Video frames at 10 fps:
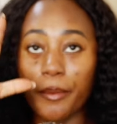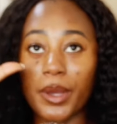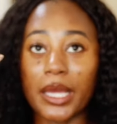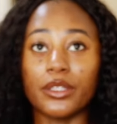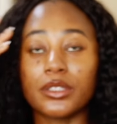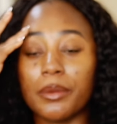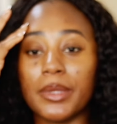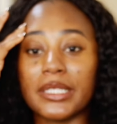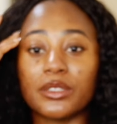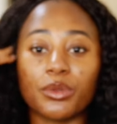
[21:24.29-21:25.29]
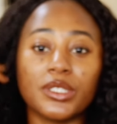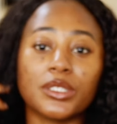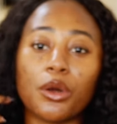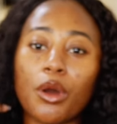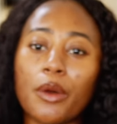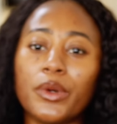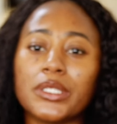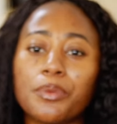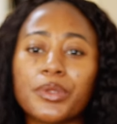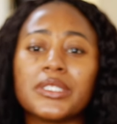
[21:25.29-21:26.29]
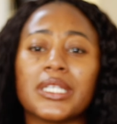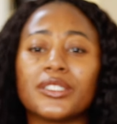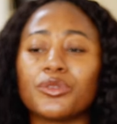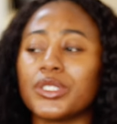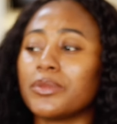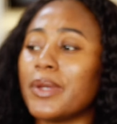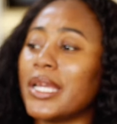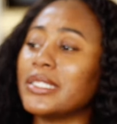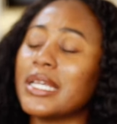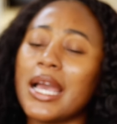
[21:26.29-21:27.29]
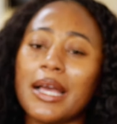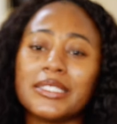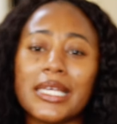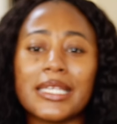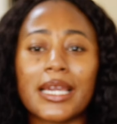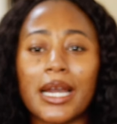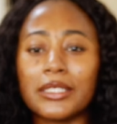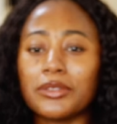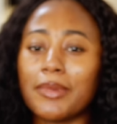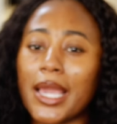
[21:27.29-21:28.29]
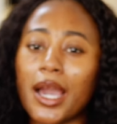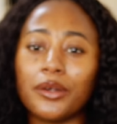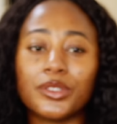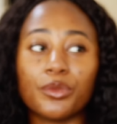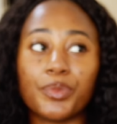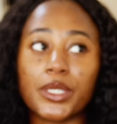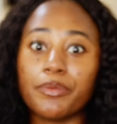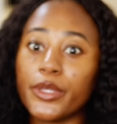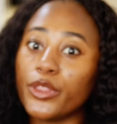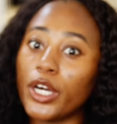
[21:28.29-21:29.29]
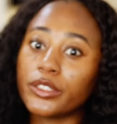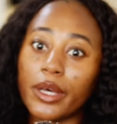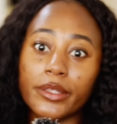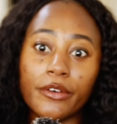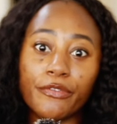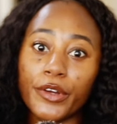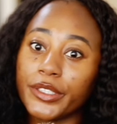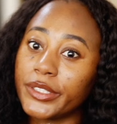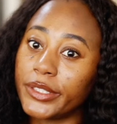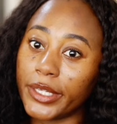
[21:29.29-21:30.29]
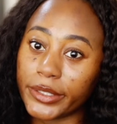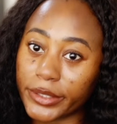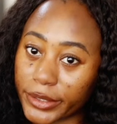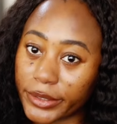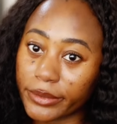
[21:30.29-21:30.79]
Because I know some ladies want to say, oh, I want the princess treatment and send a car to my house to pick me. Not on the first date.